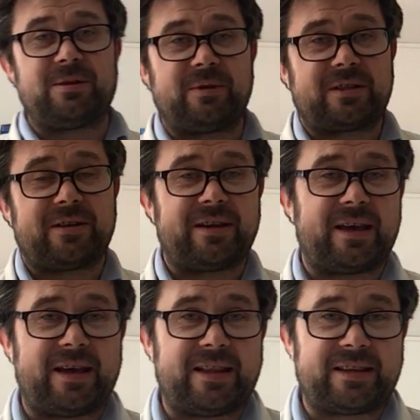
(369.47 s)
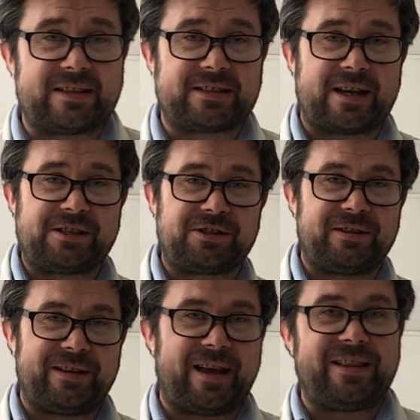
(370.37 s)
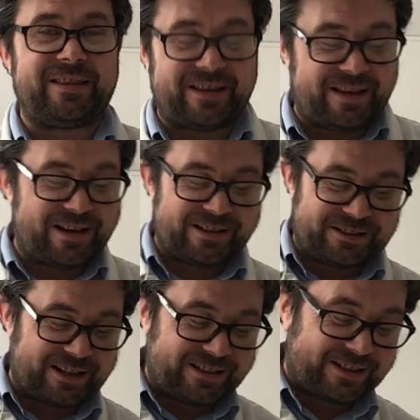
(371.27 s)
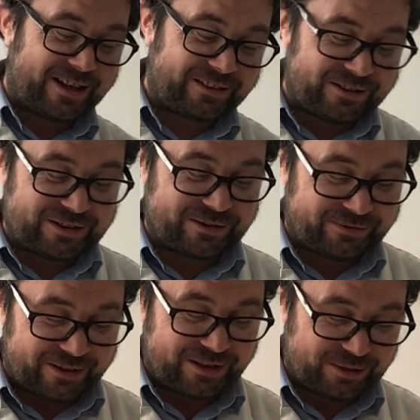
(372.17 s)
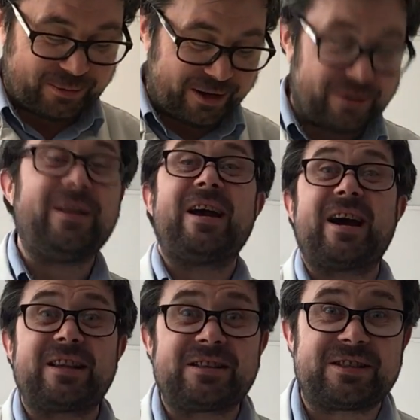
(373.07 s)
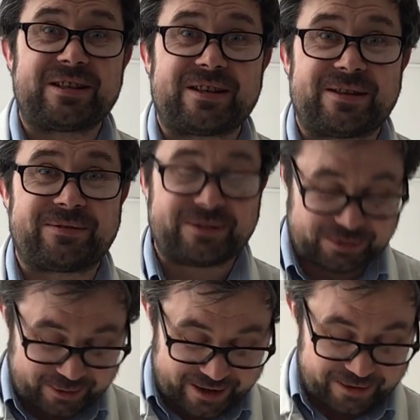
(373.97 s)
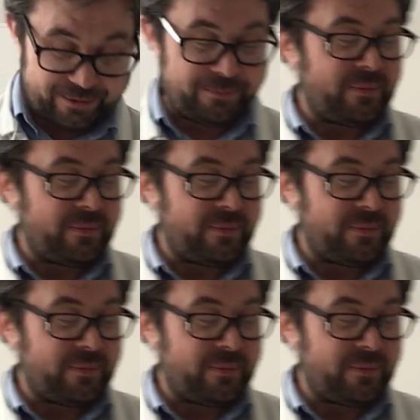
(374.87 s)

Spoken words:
who were doing it in the session in the centre had lots of fun as well, and the staff as well.